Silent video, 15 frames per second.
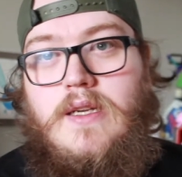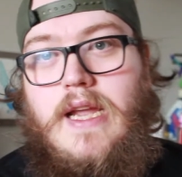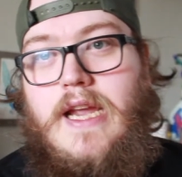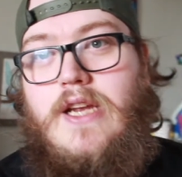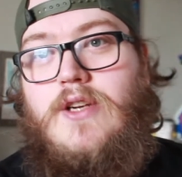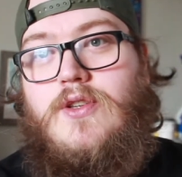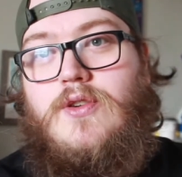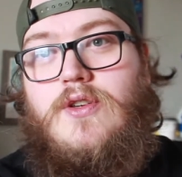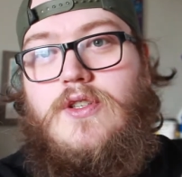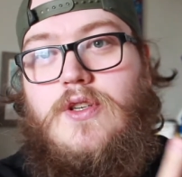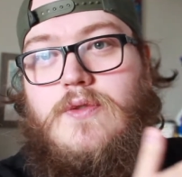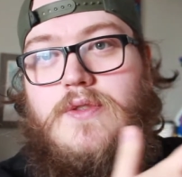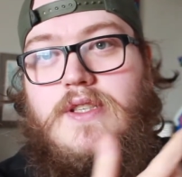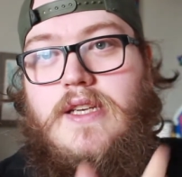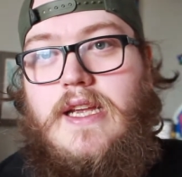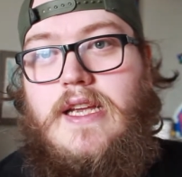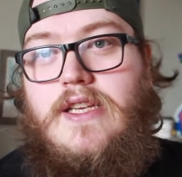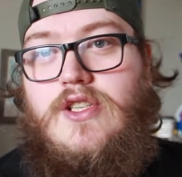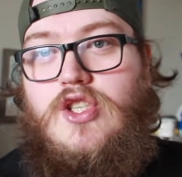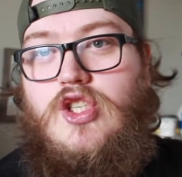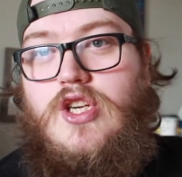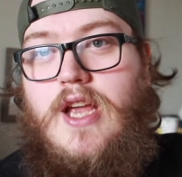introducing
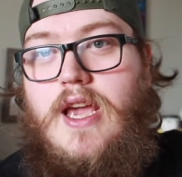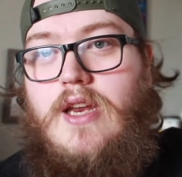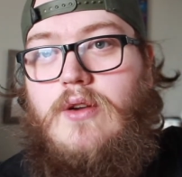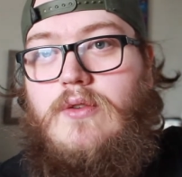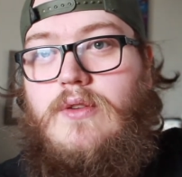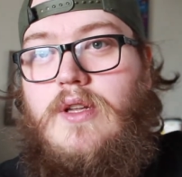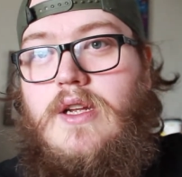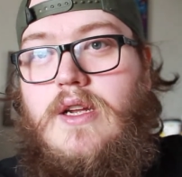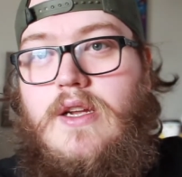his channel